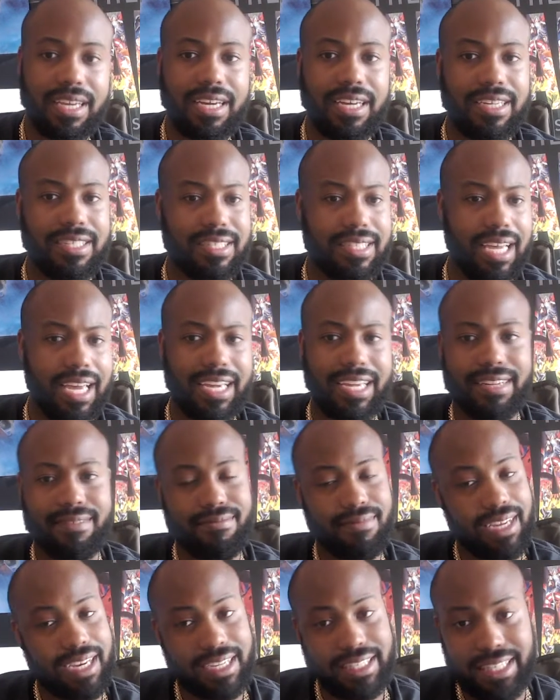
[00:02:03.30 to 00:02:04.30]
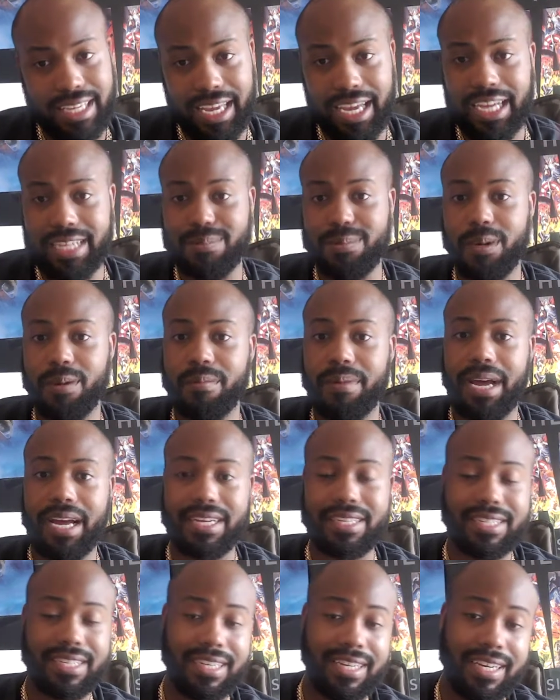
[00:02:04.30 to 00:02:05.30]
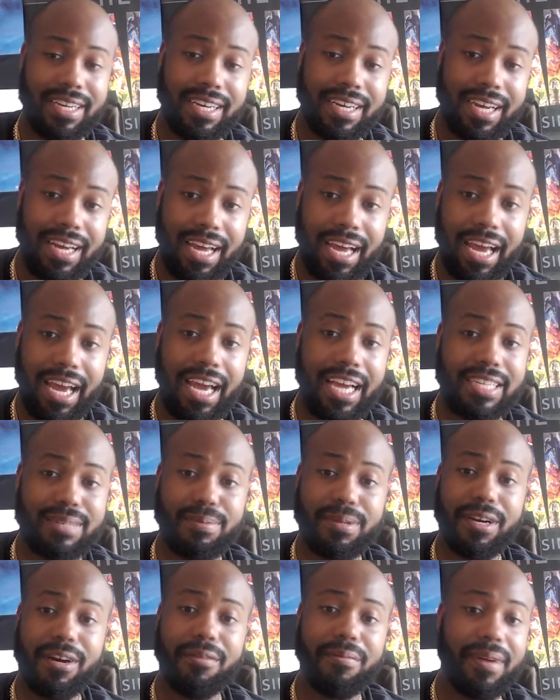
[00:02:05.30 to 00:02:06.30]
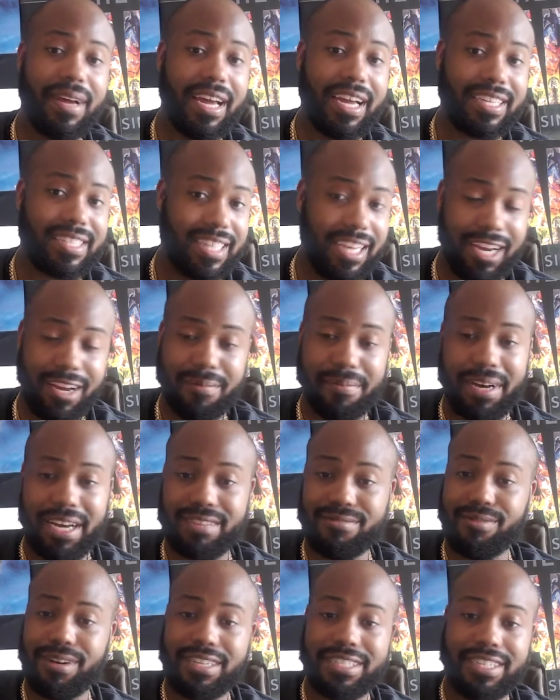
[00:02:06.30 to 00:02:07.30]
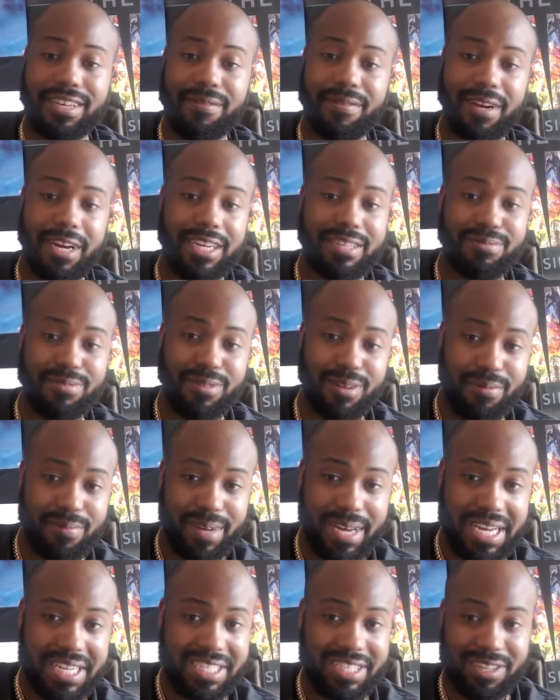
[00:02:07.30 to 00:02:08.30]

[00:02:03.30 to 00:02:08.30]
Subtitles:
Second, like I said, HBO Max. HBO Max, everybody's watched stuff on HBO Max.